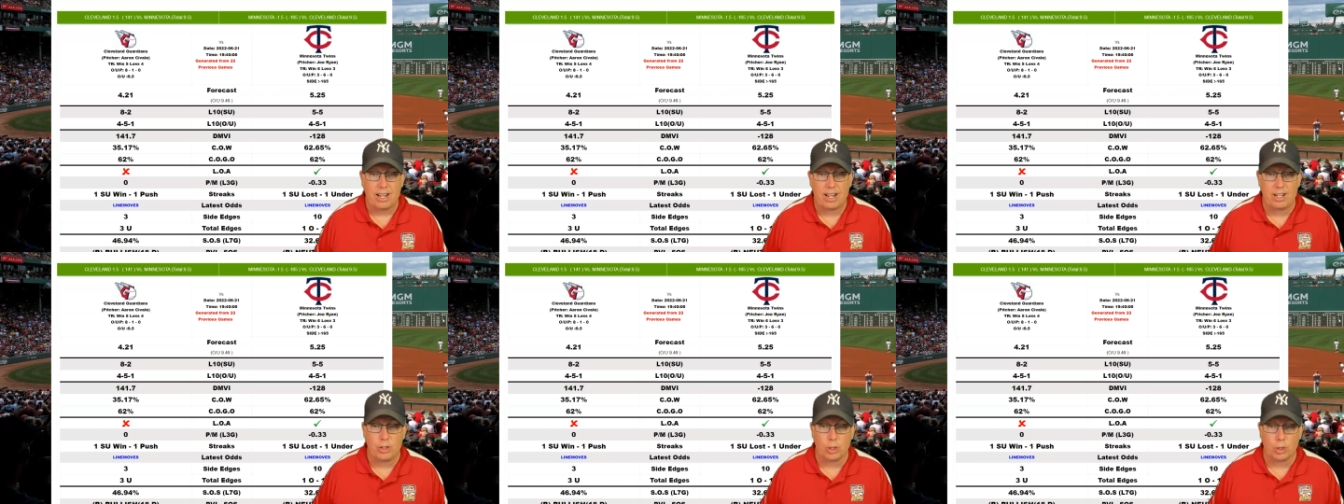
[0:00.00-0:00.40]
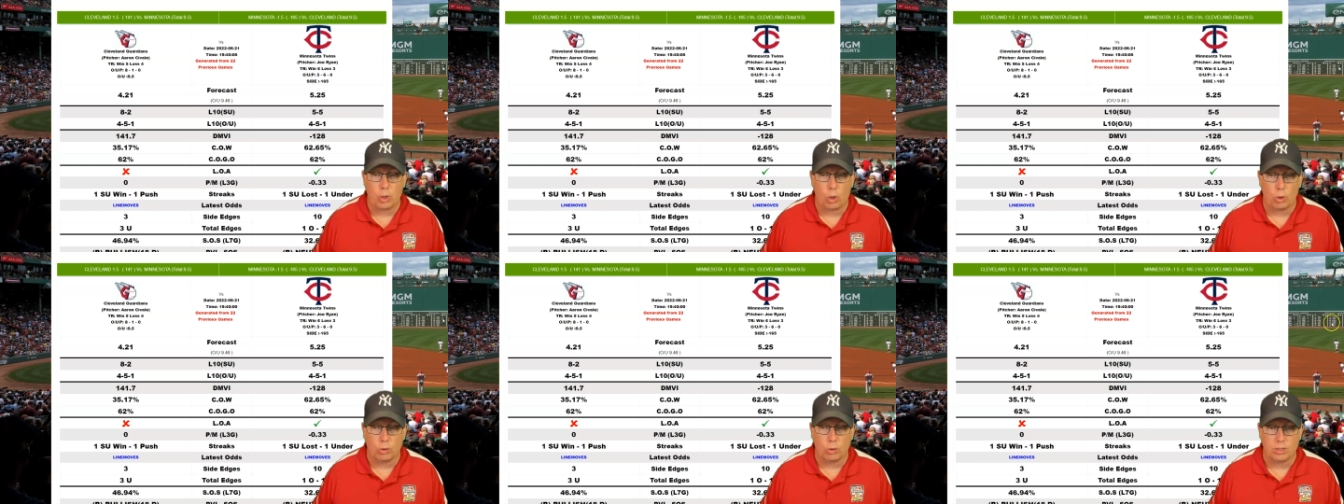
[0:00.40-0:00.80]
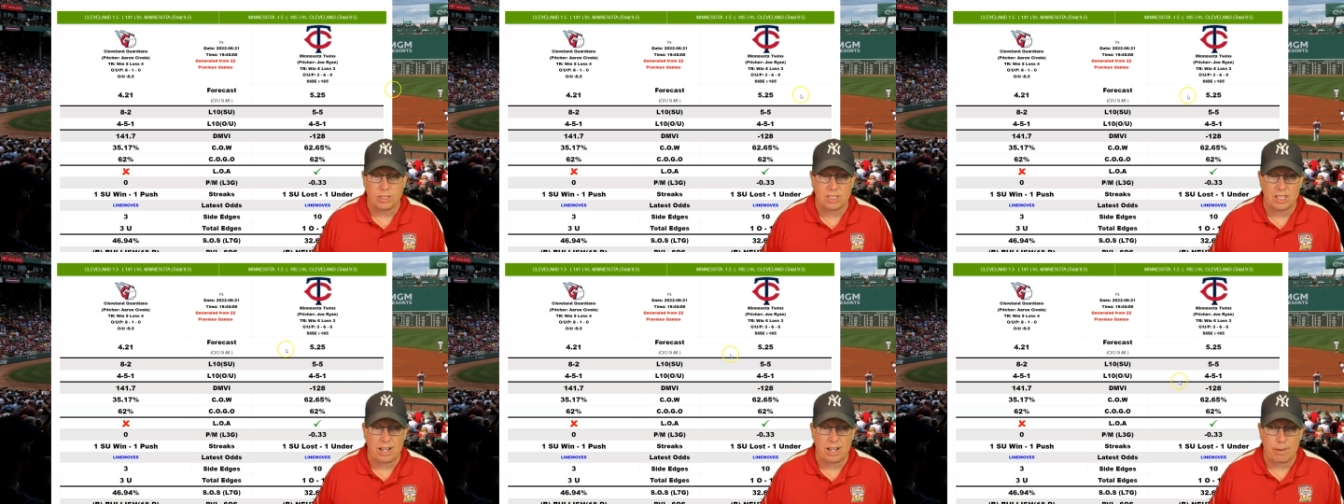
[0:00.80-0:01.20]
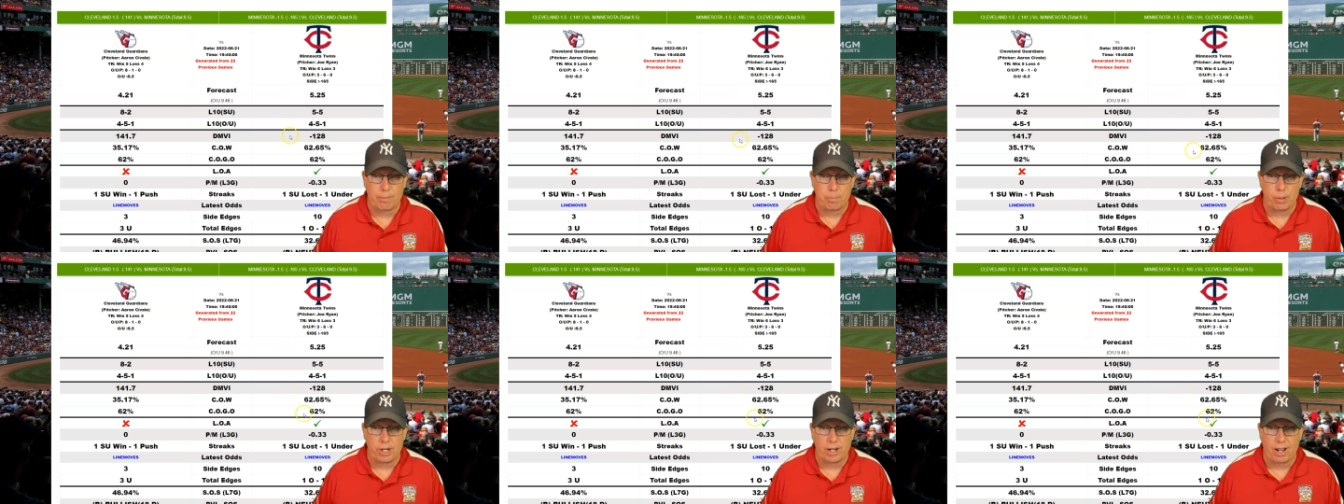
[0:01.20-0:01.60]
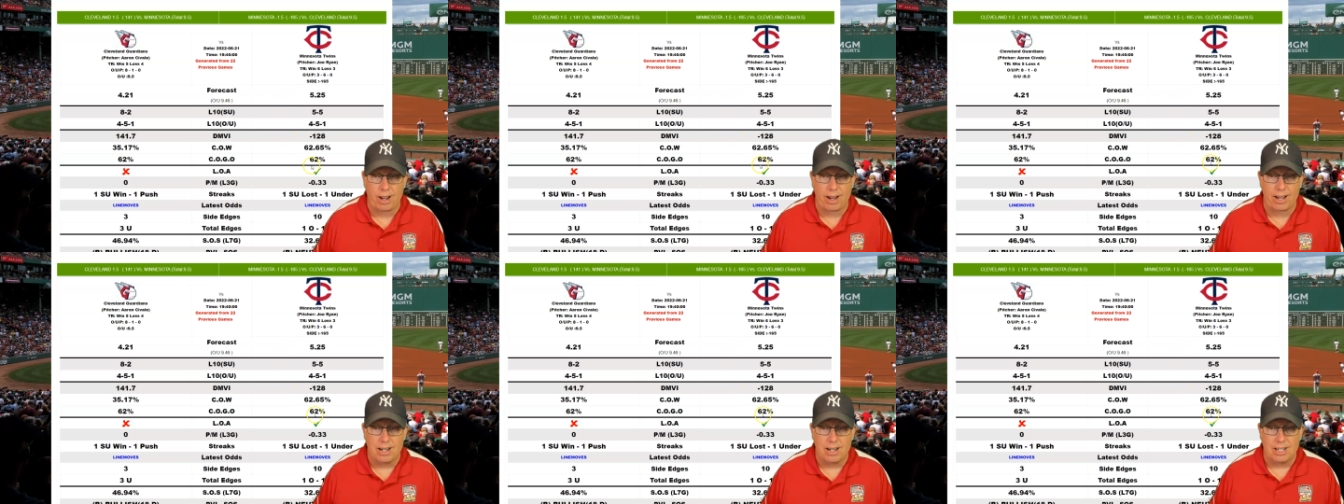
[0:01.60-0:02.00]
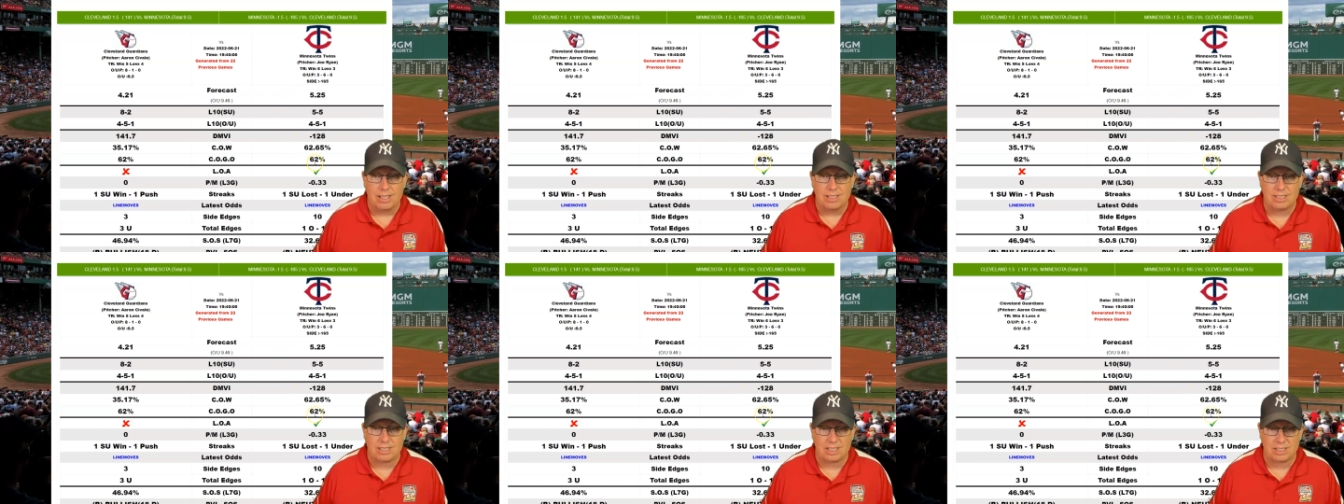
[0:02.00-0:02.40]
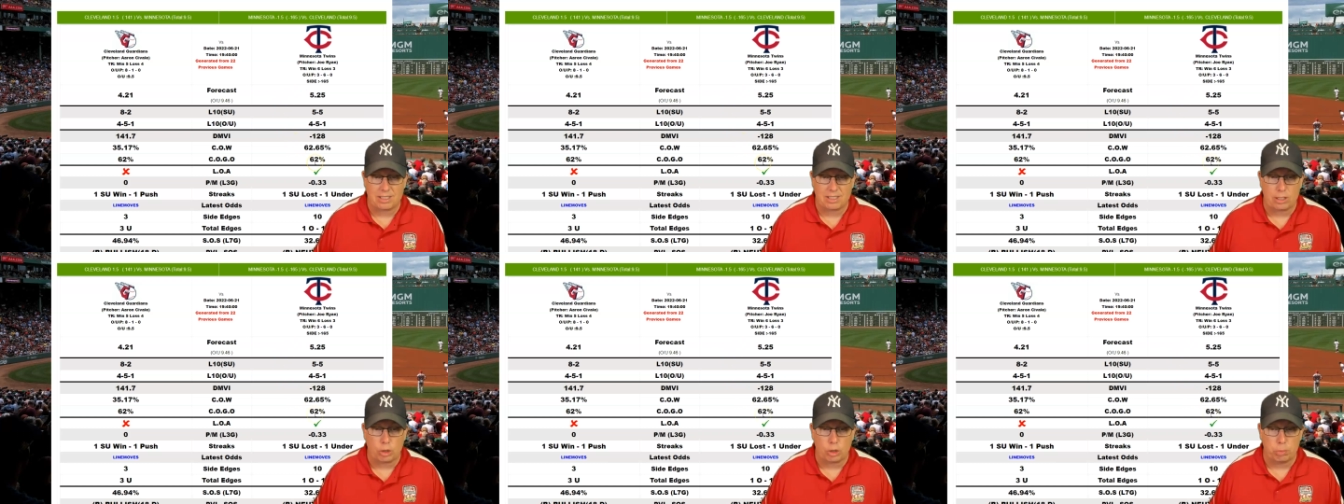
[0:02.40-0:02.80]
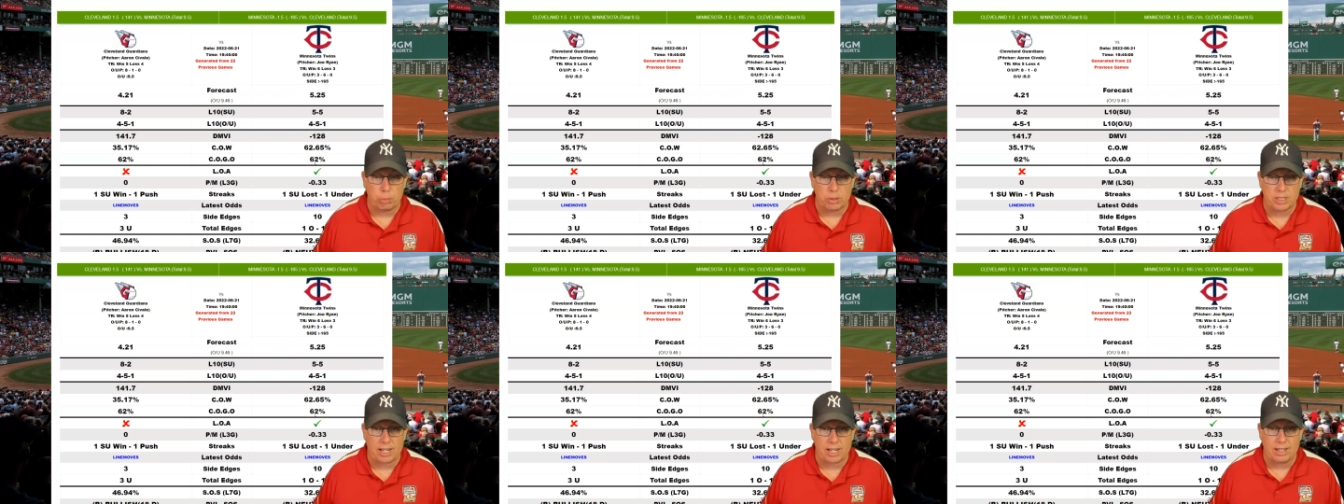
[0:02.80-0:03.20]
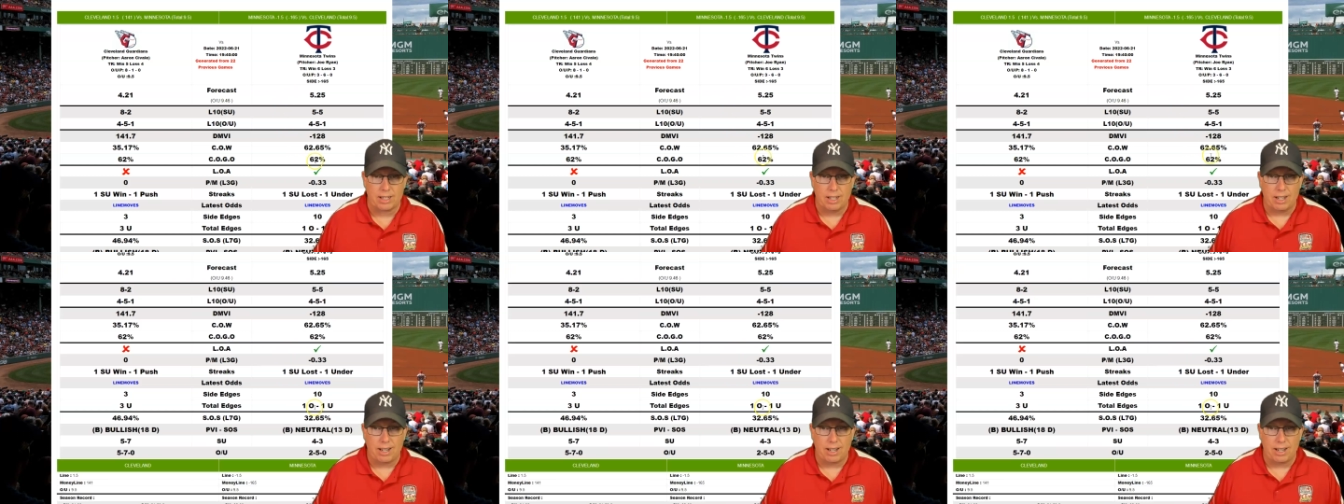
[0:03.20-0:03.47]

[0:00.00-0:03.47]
And your Kogo is sitting at a pretty high 62%.